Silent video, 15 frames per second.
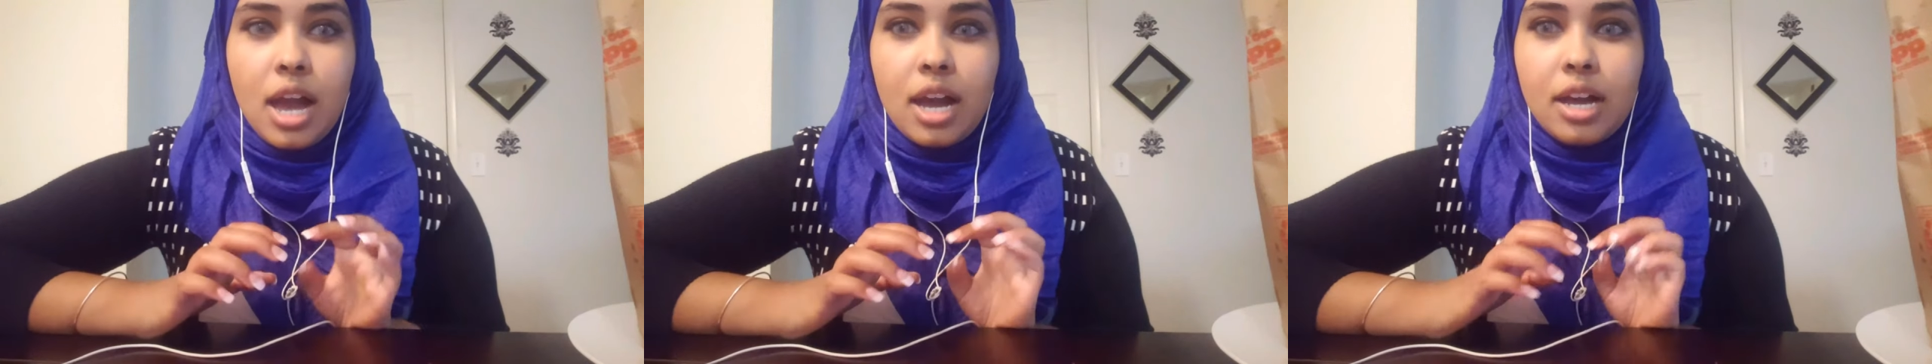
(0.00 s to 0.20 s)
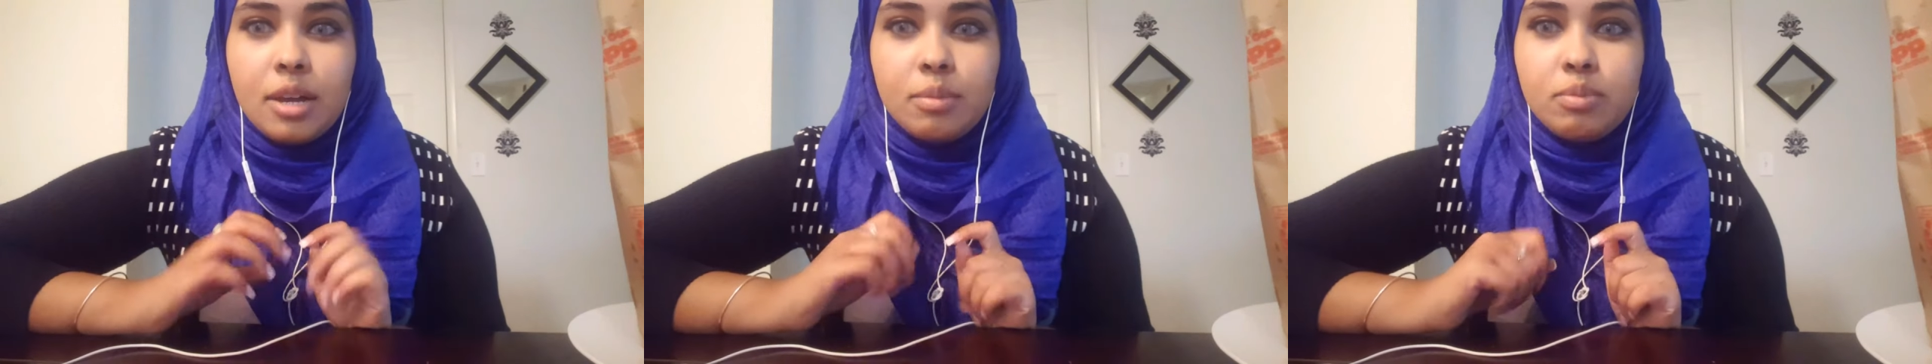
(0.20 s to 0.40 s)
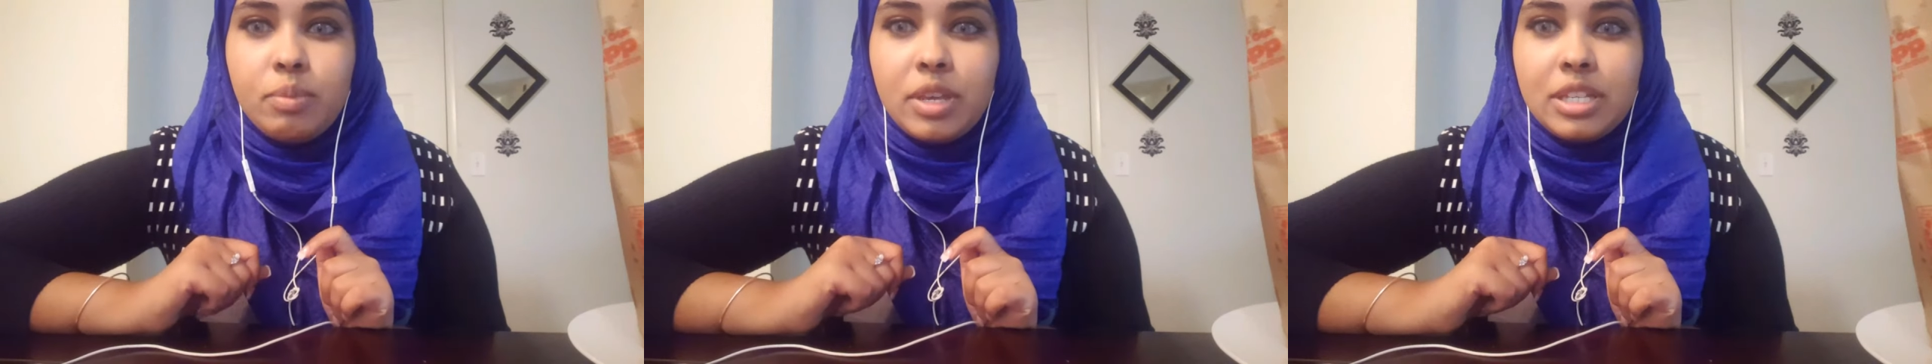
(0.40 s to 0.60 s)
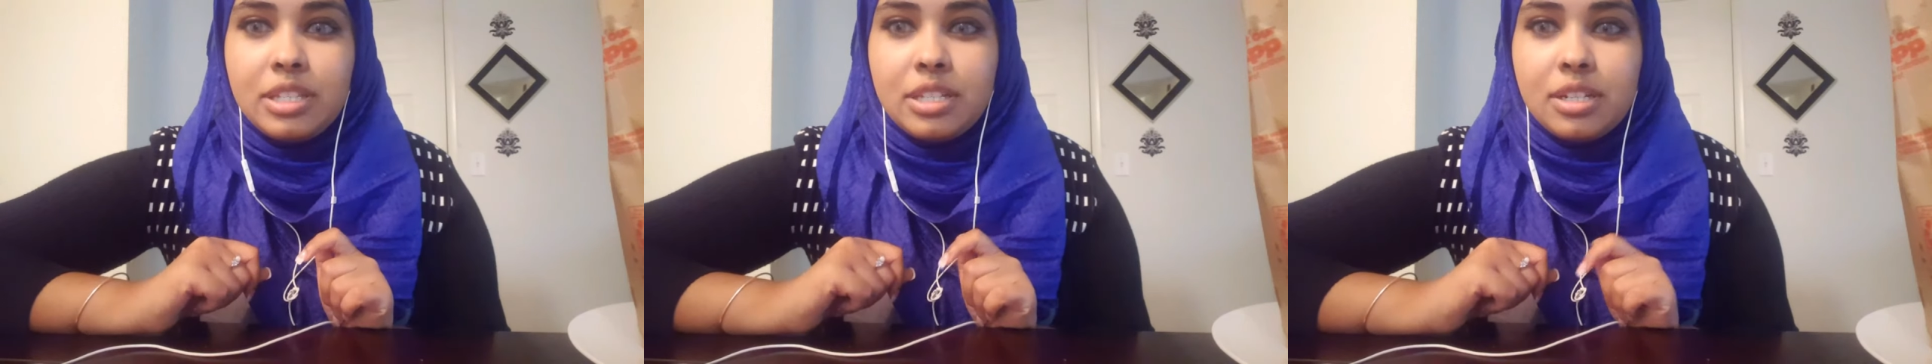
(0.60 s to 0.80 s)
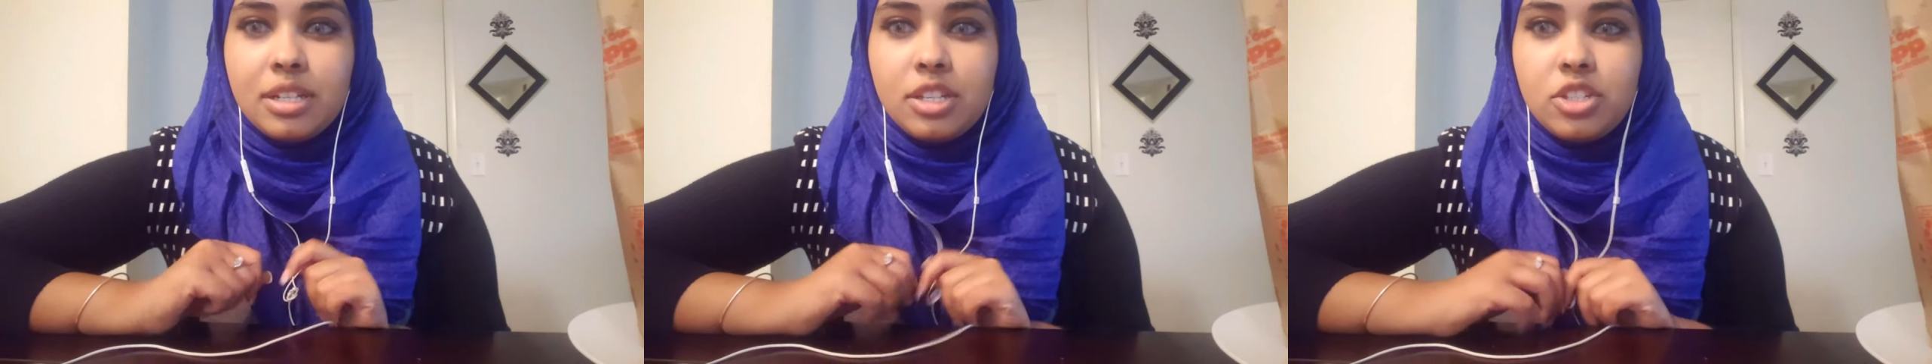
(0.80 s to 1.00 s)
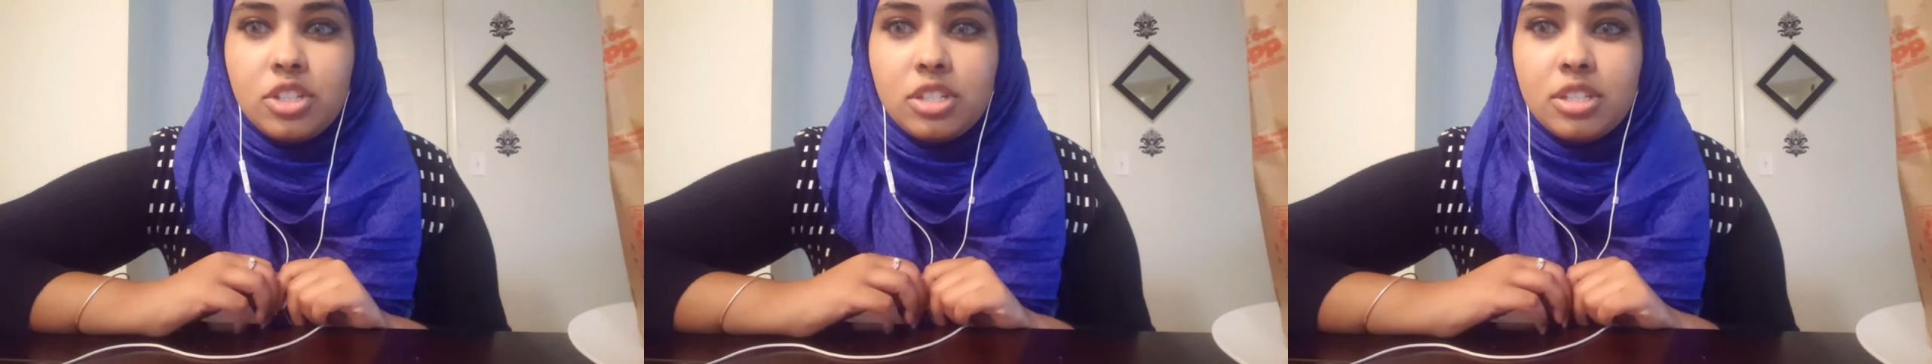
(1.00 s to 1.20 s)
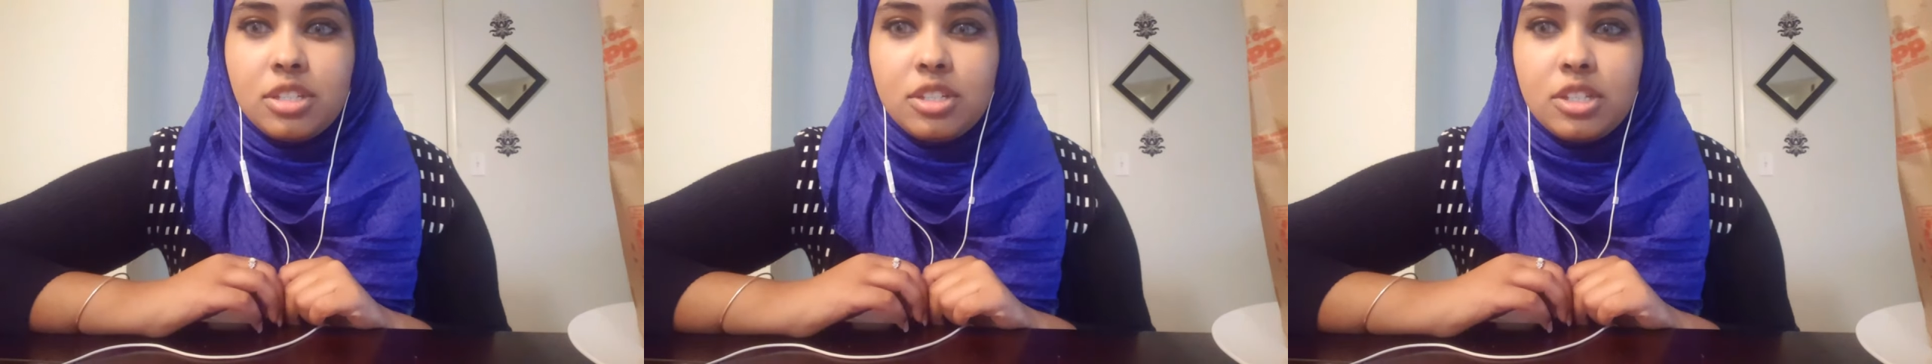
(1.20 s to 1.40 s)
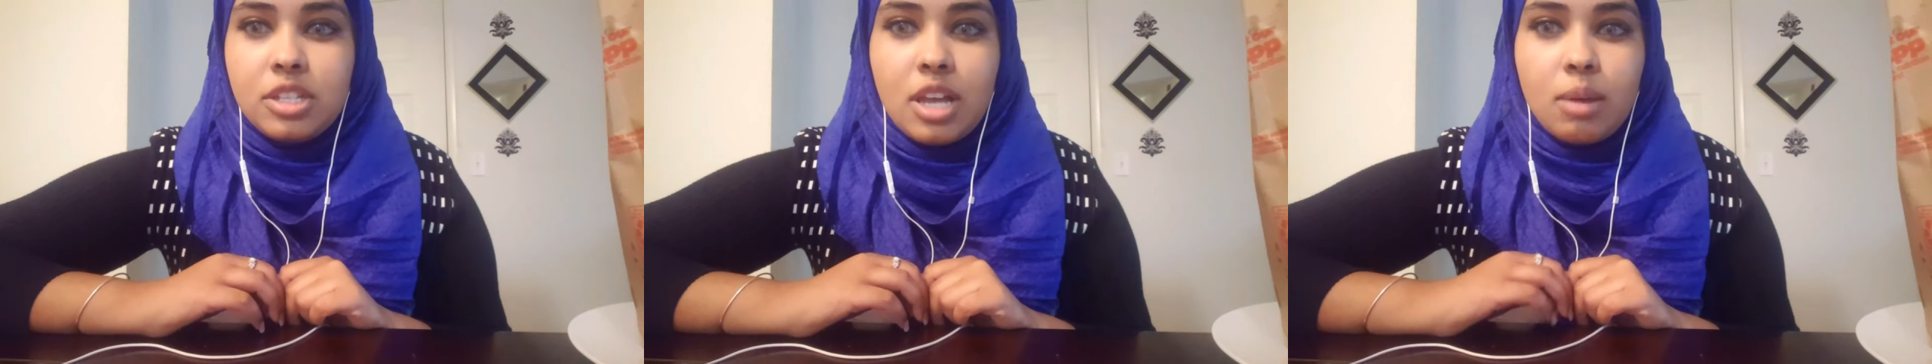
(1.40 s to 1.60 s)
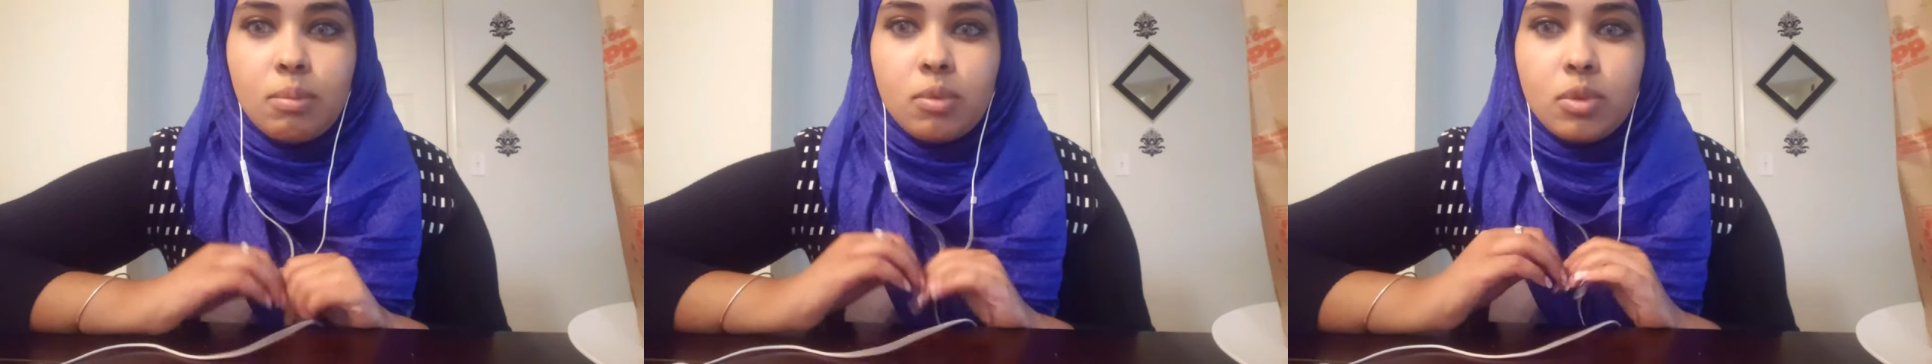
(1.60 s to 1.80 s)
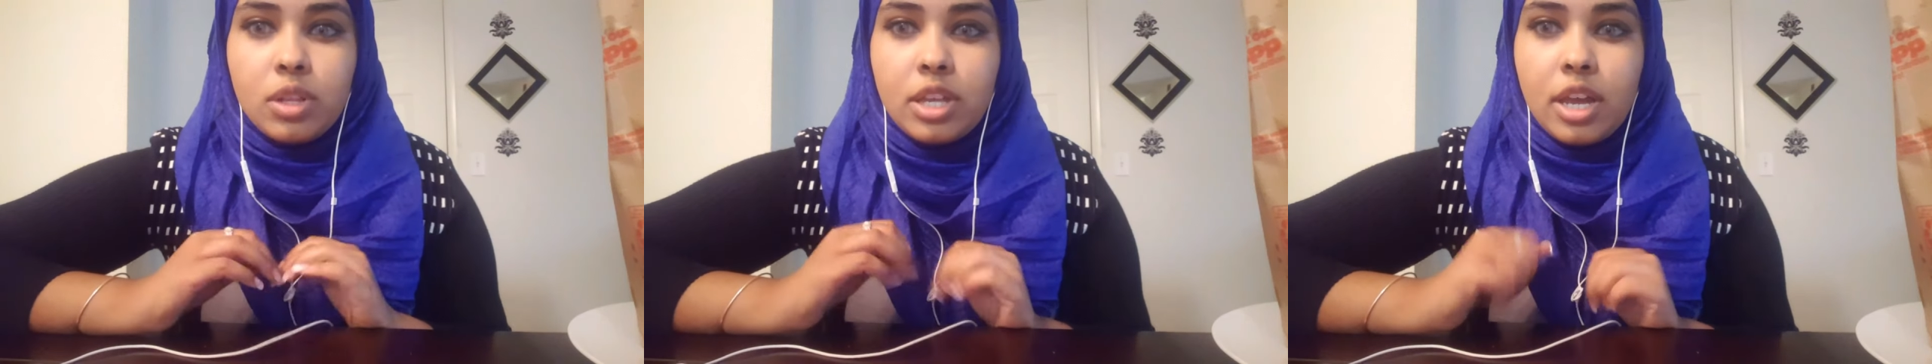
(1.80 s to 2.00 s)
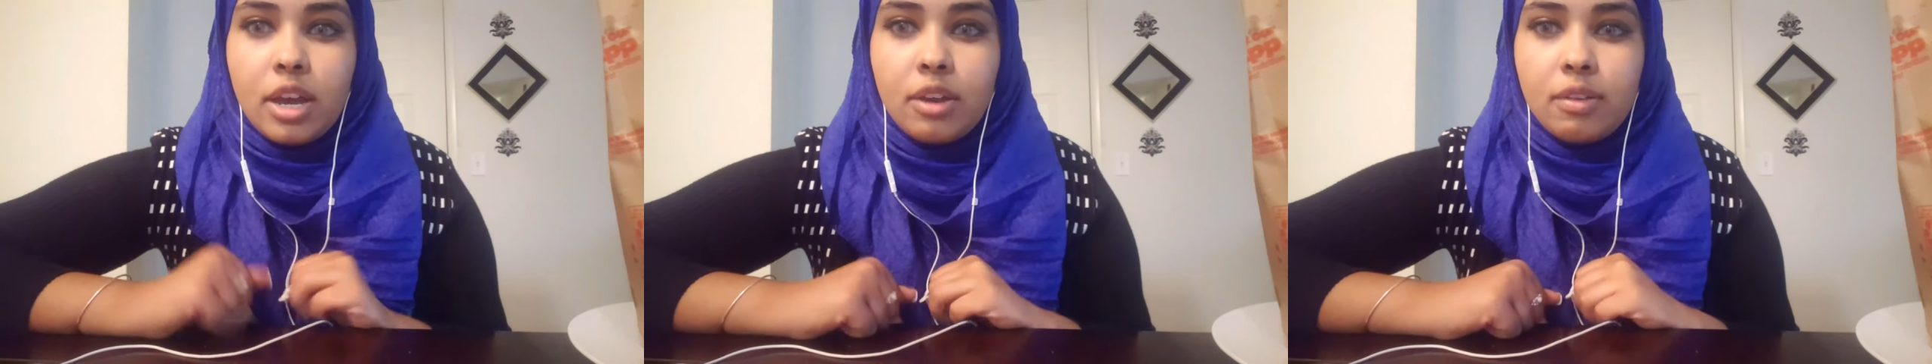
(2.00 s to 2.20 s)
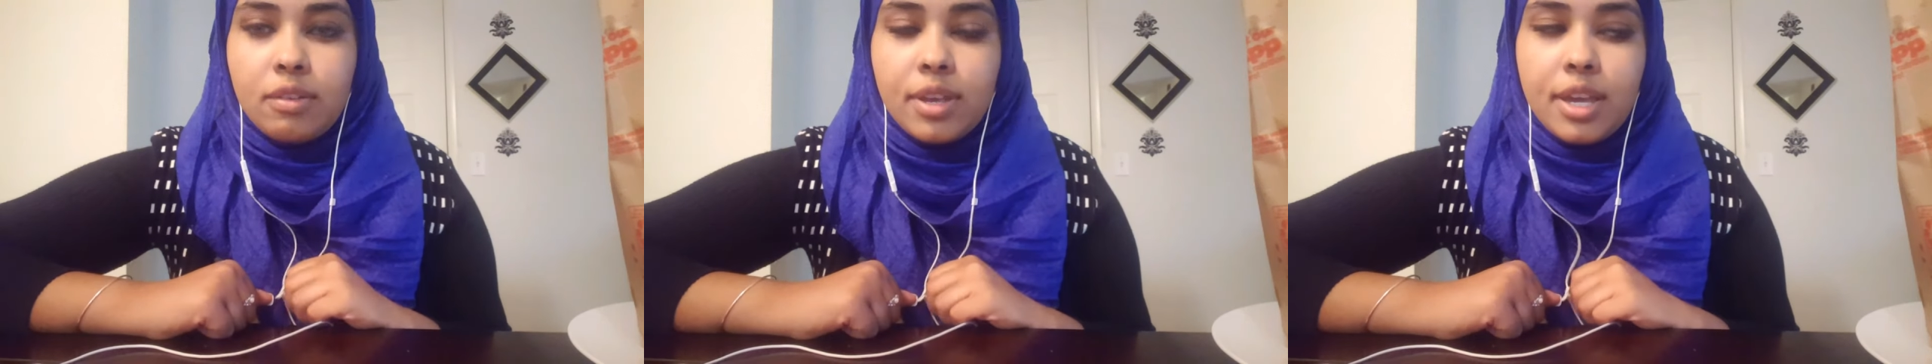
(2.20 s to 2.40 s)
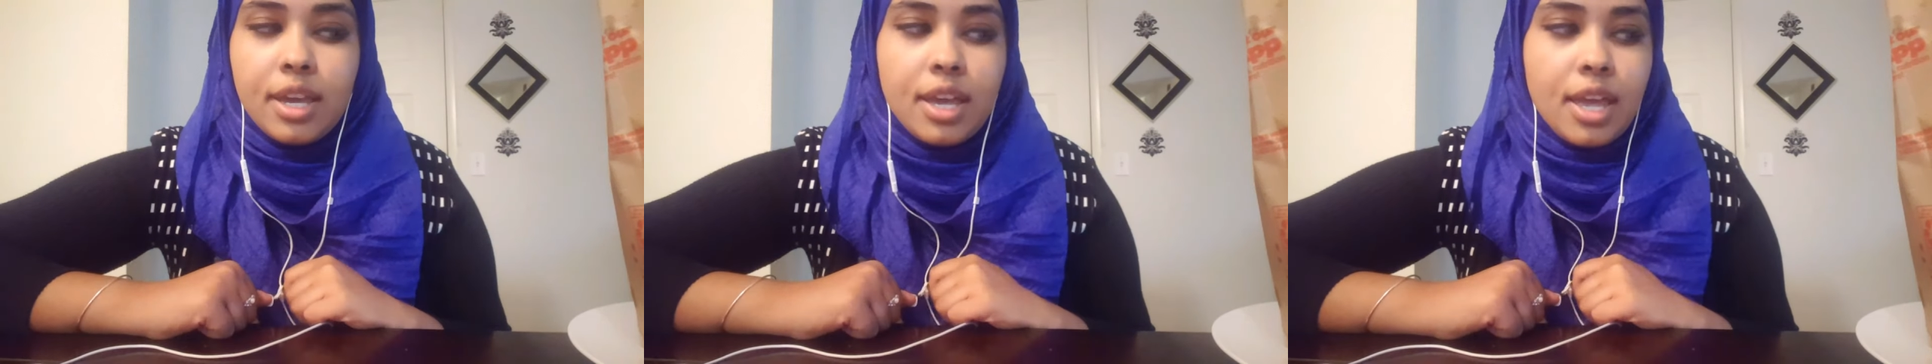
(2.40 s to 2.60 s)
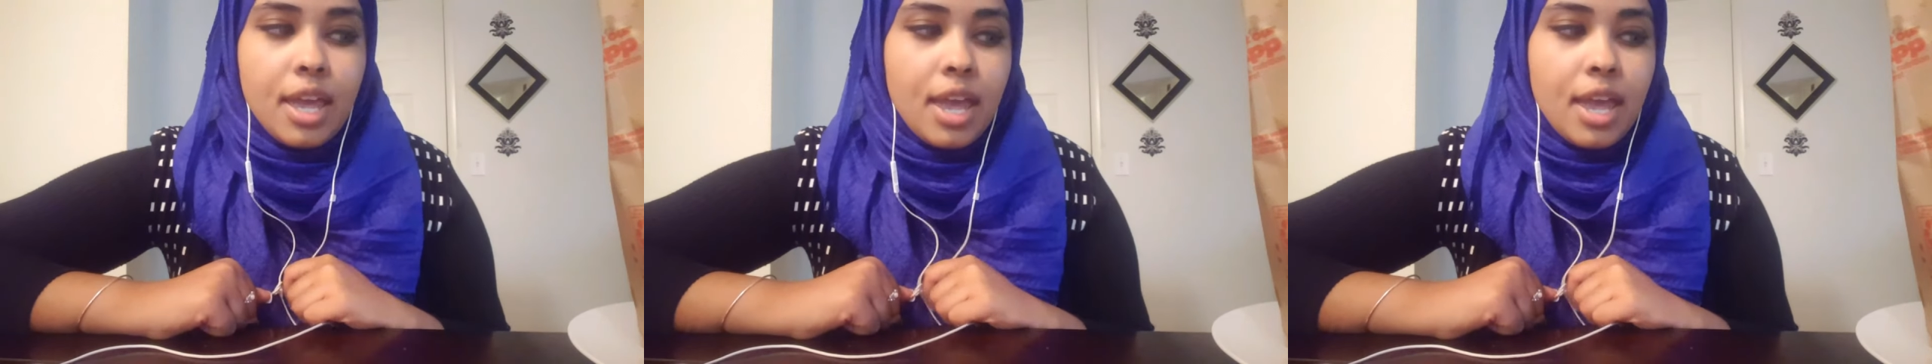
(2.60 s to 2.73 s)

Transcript: Basically just I'm really hungry